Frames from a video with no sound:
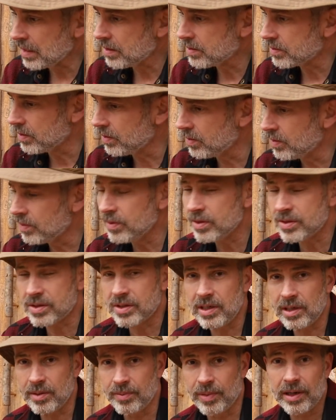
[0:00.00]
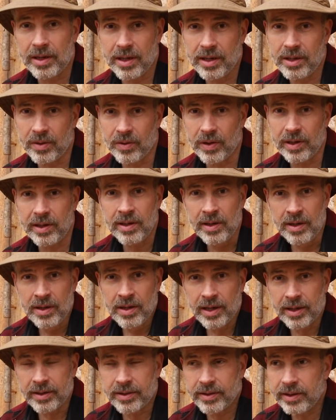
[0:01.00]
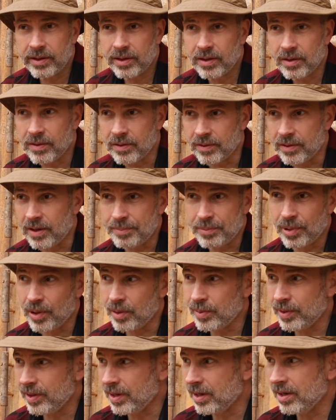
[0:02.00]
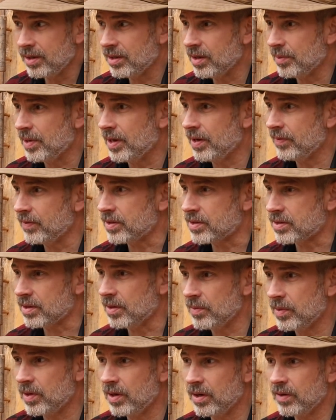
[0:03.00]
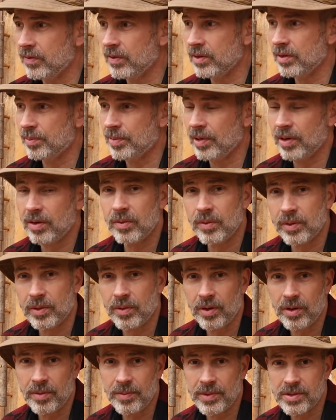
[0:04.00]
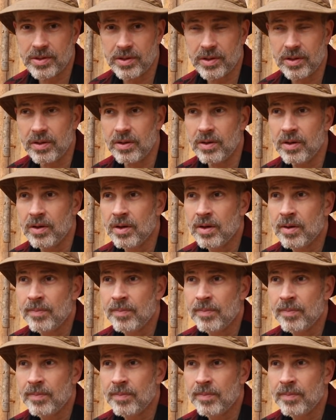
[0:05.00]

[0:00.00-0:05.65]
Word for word: So we'll see, but anyway, I think I'll probably end up having some kind of other power requirements here,